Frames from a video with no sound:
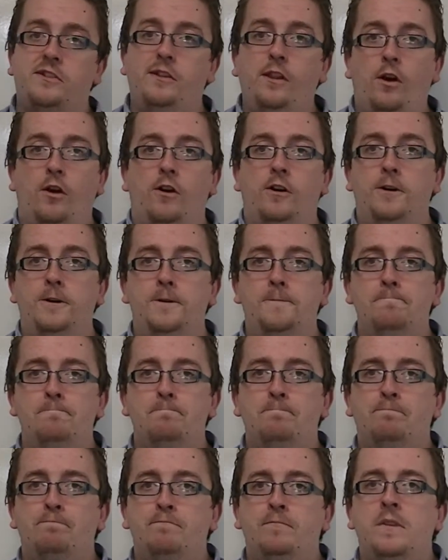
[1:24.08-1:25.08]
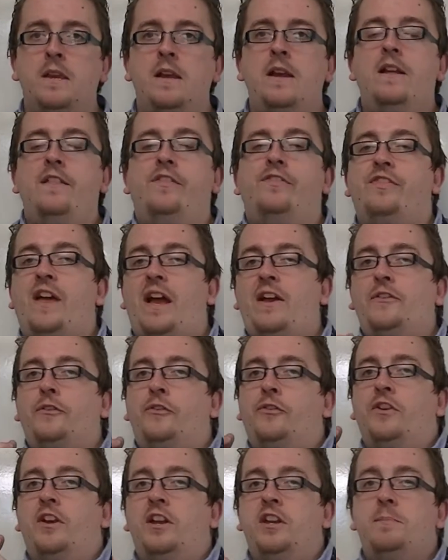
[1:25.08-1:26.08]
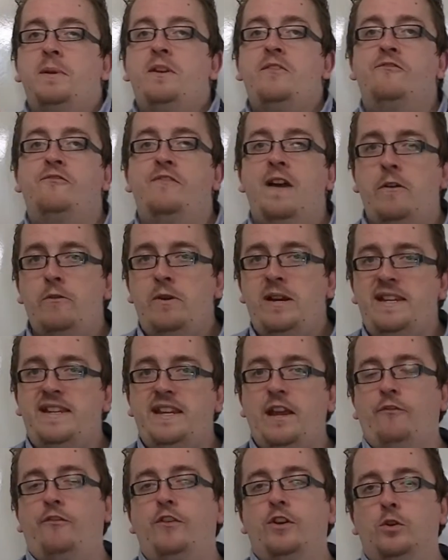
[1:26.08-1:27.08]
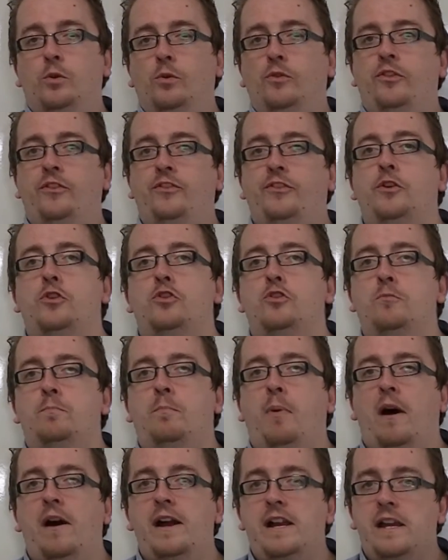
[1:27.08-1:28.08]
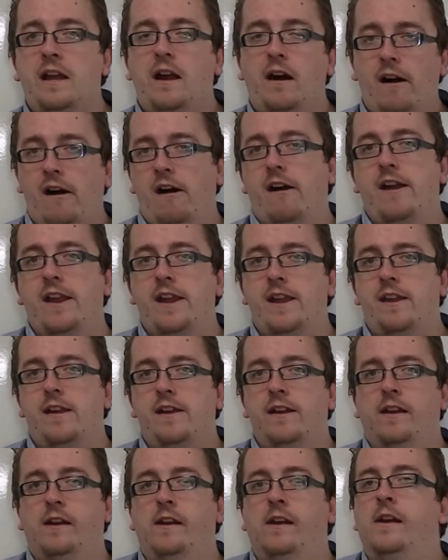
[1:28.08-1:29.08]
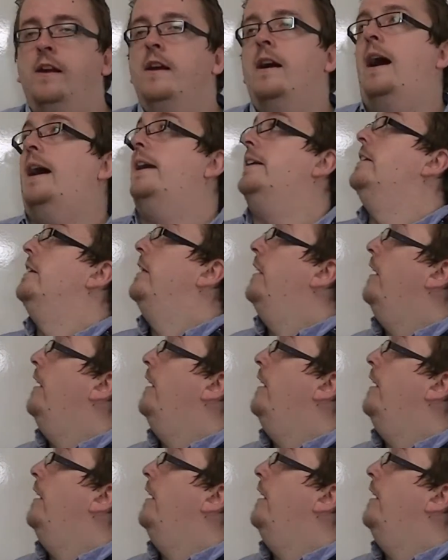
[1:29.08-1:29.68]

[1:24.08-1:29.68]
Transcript: long, that's going to be very difficult to do by eye. And